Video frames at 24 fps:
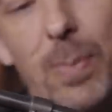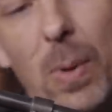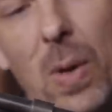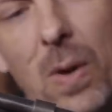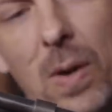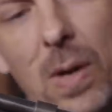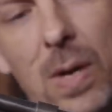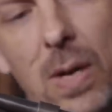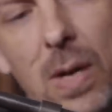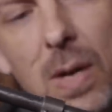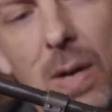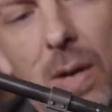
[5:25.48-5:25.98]

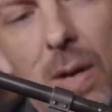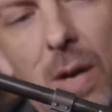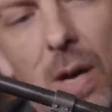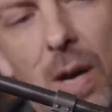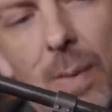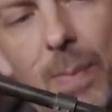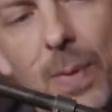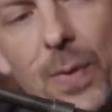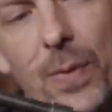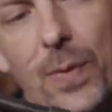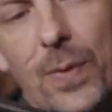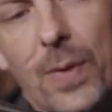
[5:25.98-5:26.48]
block
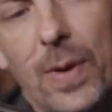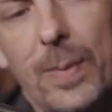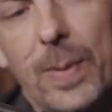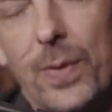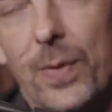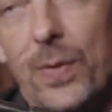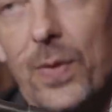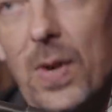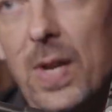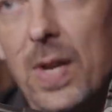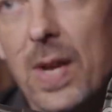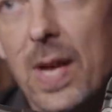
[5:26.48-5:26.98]
up
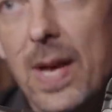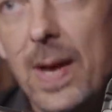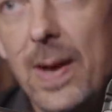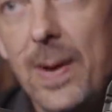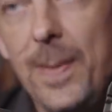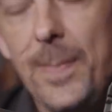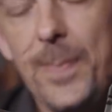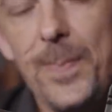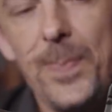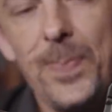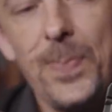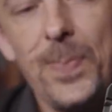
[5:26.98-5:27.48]
the front
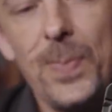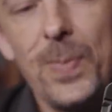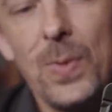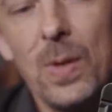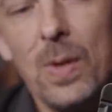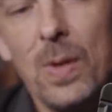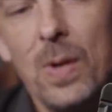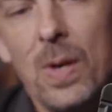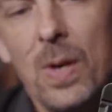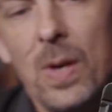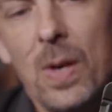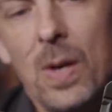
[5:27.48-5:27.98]
here,
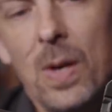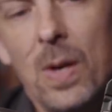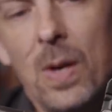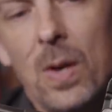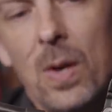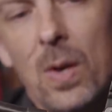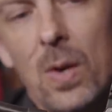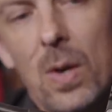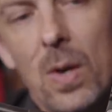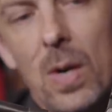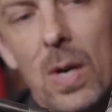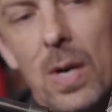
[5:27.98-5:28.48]

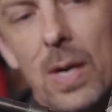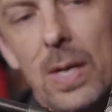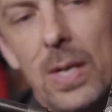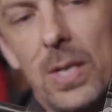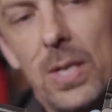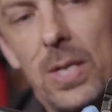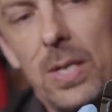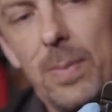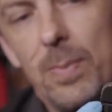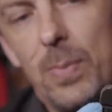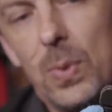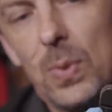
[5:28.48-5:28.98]
and a
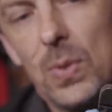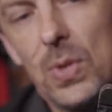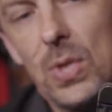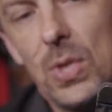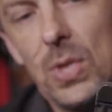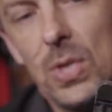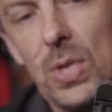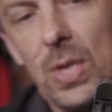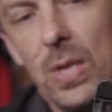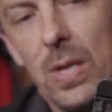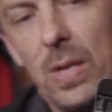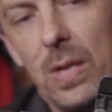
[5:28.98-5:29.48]
simple
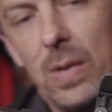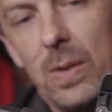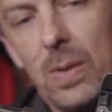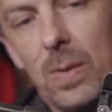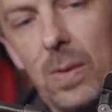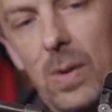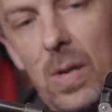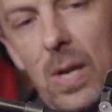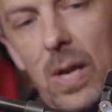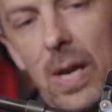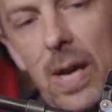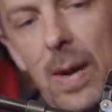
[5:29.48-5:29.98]

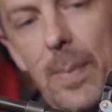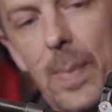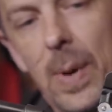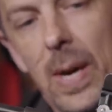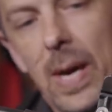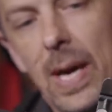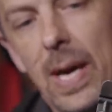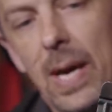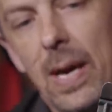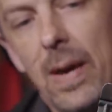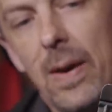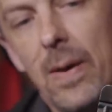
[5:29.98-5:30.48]
circle clip
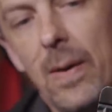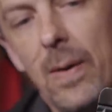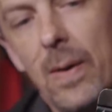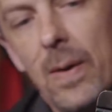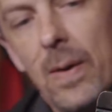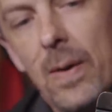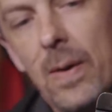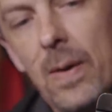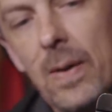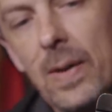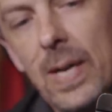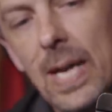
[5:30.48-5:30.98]
here
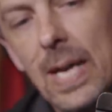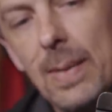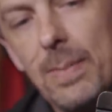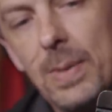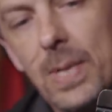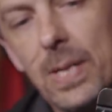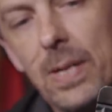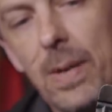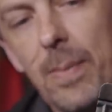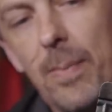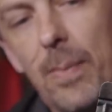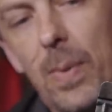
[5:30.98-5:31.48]

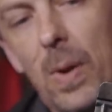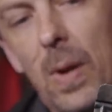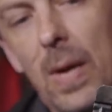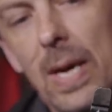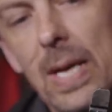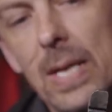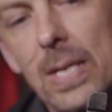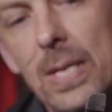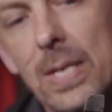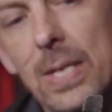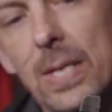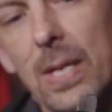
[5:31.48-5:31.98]
keeps it in
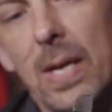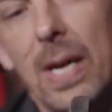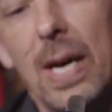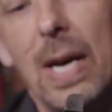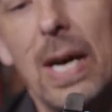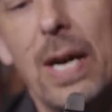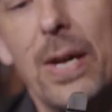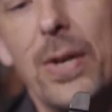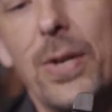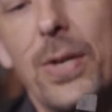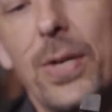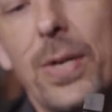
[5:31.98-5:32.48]
place,
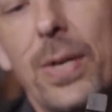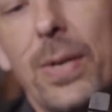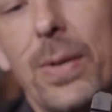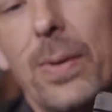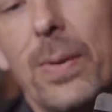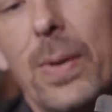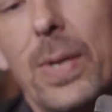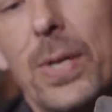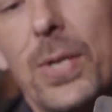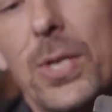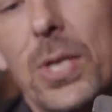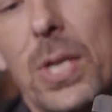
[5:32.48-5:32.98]
and
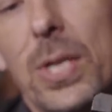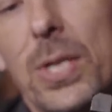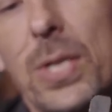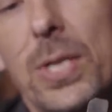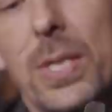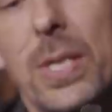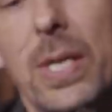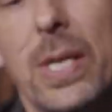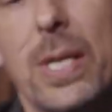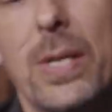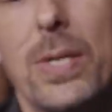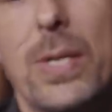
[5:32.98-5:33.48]
you
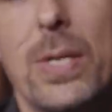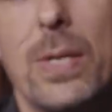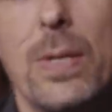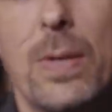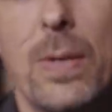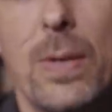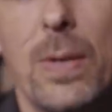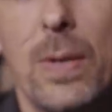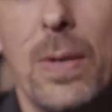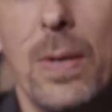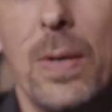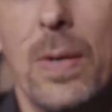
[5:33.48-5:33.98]
adjust it
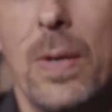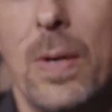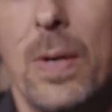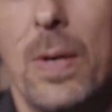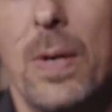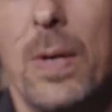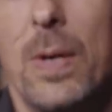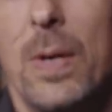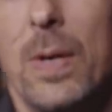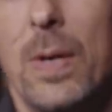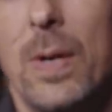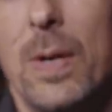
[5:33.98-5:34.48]

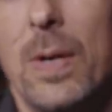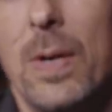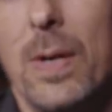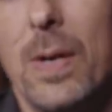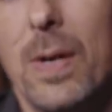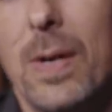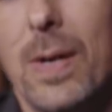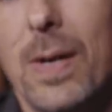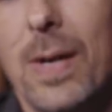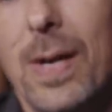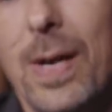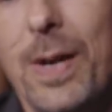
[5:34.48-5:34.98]

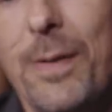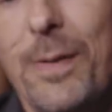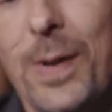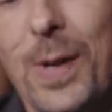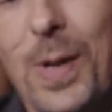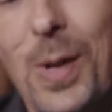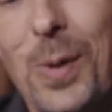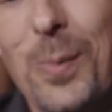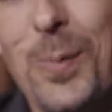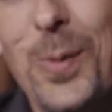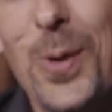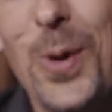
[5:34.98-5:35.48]
if
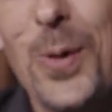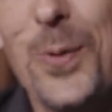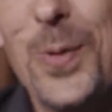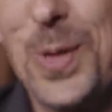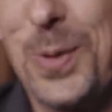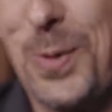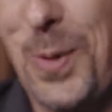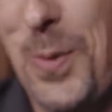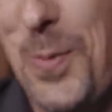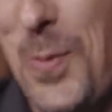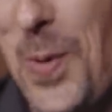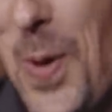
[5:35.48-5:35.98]
it'll move.
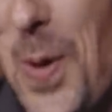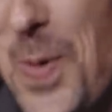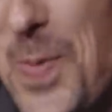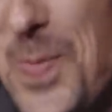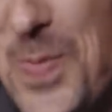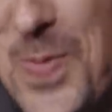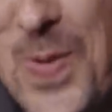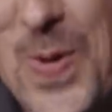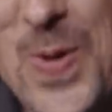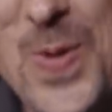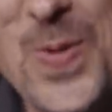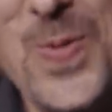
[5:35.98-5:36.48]
This one
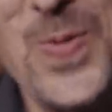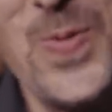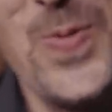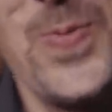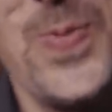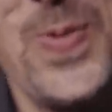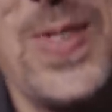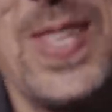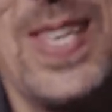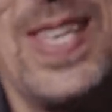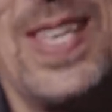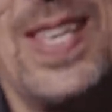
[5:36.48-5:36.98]
won't move.
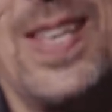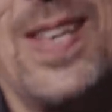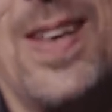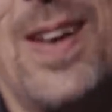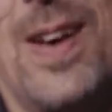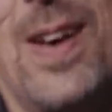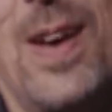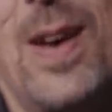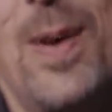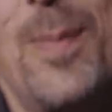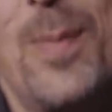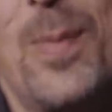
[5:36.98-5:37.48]

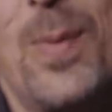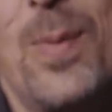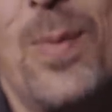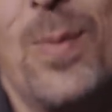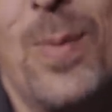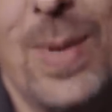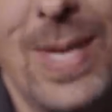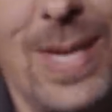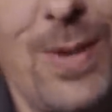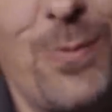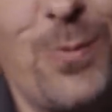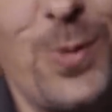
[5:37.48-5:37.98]

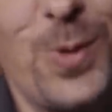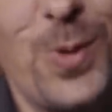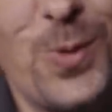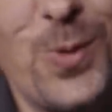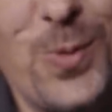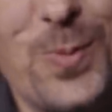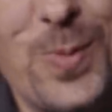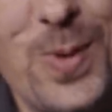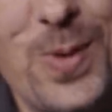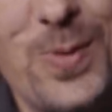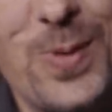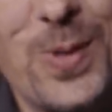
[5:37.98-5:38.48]
We have one that
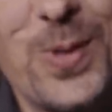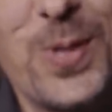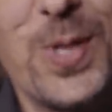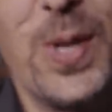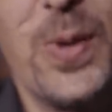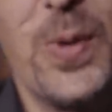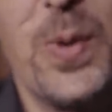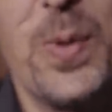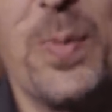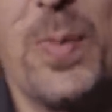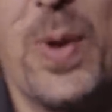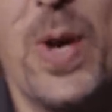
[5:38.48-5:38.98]
will move, I'll show
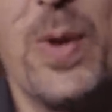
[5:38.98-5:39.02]
you in a